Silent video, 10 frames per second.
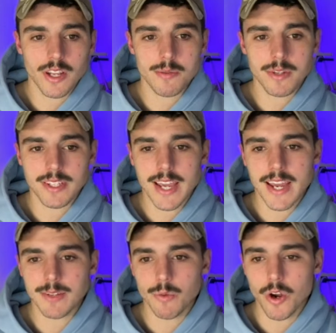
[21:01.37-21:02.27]
him and
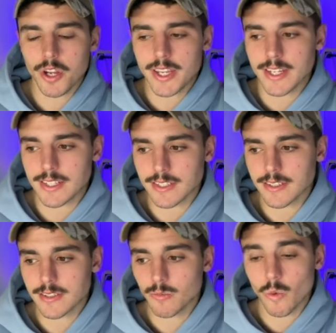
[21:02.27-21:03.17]
Cade working
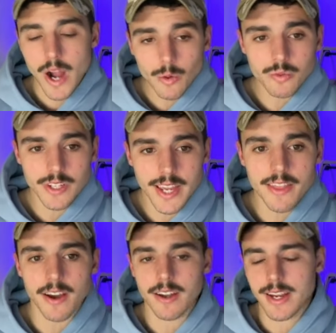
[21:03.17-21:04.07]
well
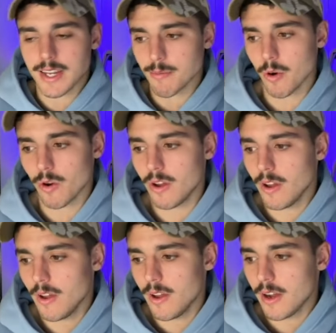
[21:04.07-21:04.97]
together anymore.
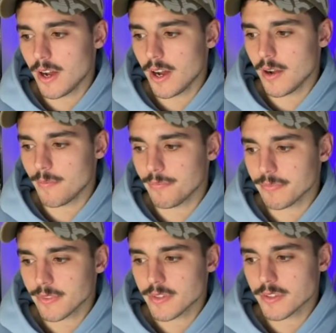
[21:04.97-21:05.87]
Uh, um,
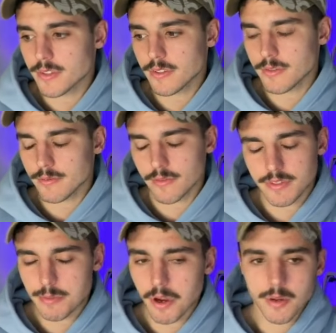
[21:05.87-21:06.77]
I've
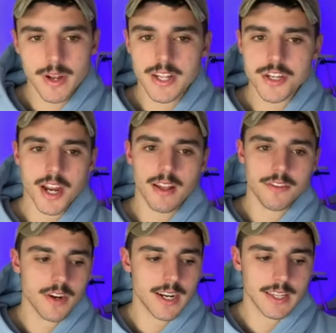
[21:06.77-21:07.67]
spoken about Jalen
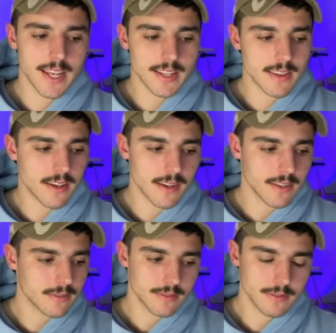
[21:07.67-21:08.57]
Duren at length
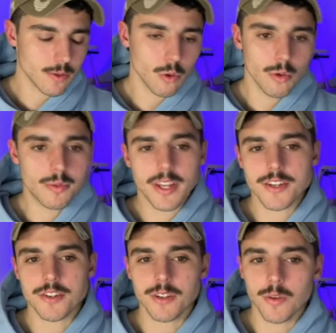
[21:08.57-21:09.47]
here all the
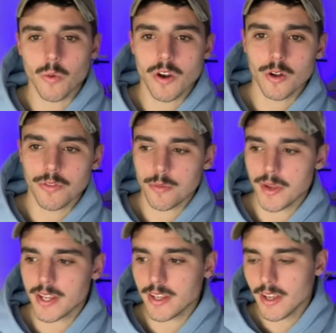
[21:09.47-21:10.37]
potential in the world to
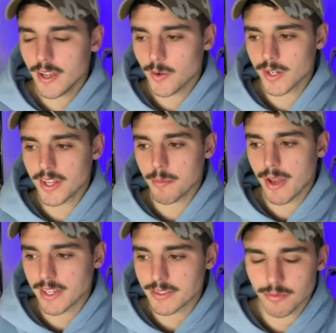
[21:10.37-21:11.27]
be one of the
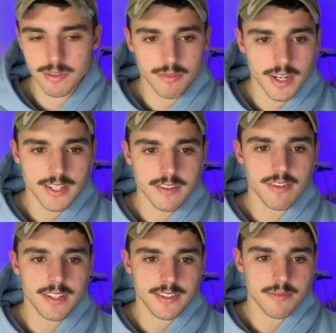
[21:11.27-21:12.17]
best rim running
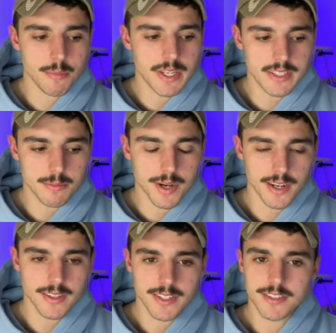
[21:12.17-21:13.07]
defensive bigs,
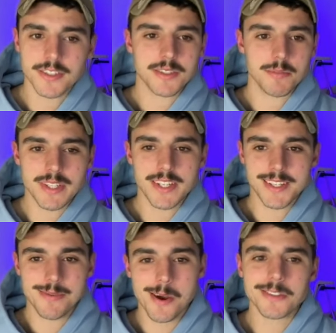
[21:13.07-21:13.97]
but he's just missing
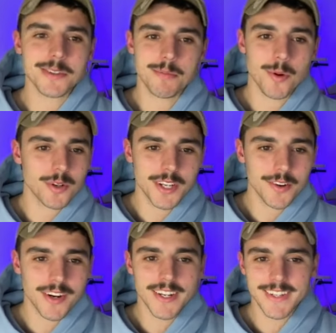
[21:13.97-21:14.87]
the most important
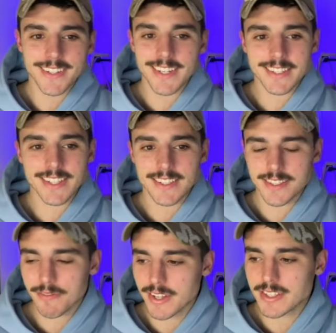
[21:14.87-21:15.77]
ingredient. That's a
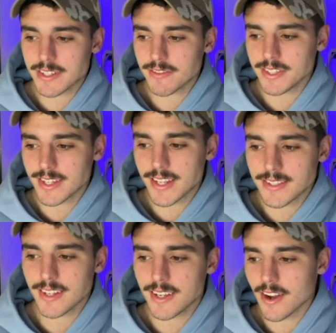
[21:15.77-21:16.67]
defensive
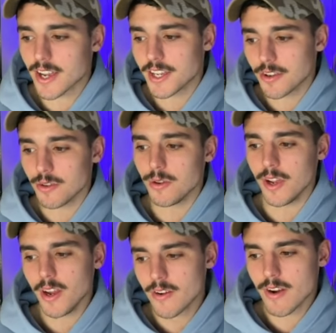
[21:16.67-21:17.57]
intensity and IQ
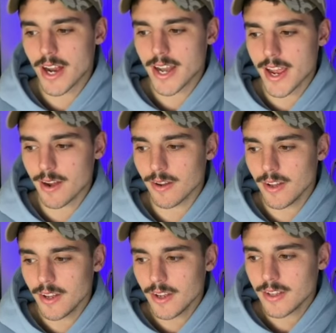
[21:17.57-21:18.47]
right now.
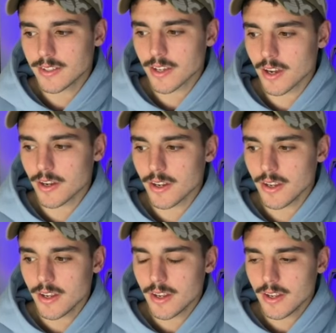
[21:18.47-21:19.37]
So,
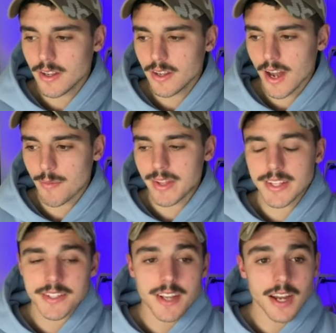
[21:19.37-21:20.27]
um, and
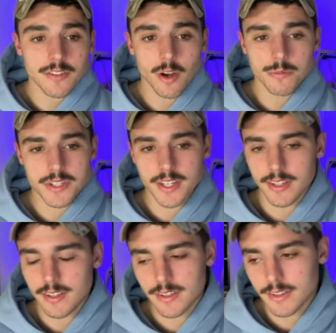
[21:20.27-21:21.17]
then Ausar
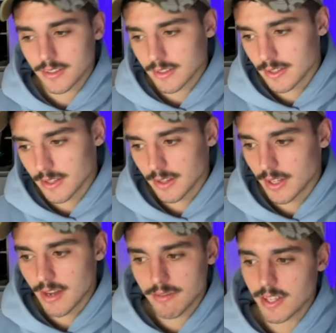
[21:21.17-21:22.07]
Thompson,
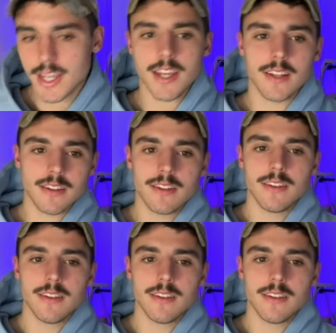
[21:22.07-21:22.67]
love the kid,